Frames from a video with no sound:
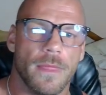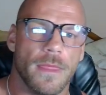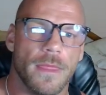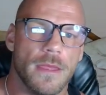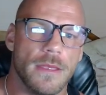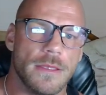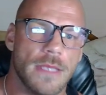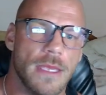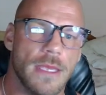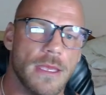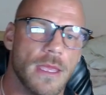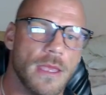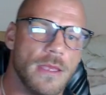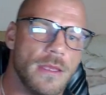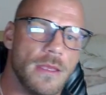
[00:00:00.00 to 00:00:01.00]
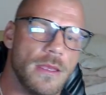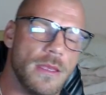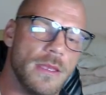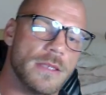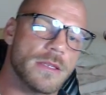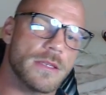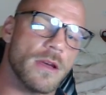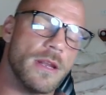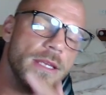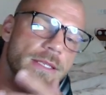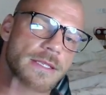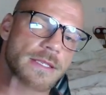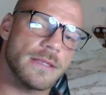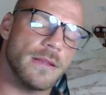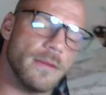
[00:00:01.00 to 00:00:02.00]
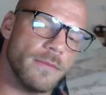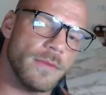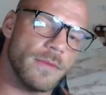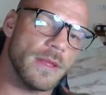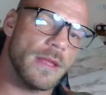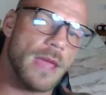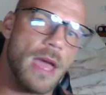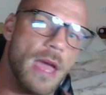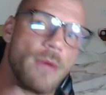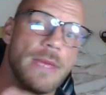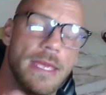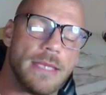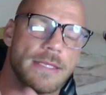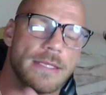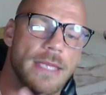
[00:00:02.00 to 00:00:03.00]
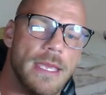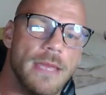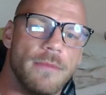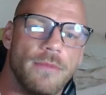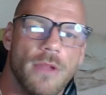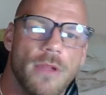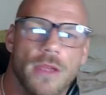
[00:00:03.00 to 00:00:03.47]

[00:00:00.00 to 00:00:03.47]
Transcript: See, he's got how he is here.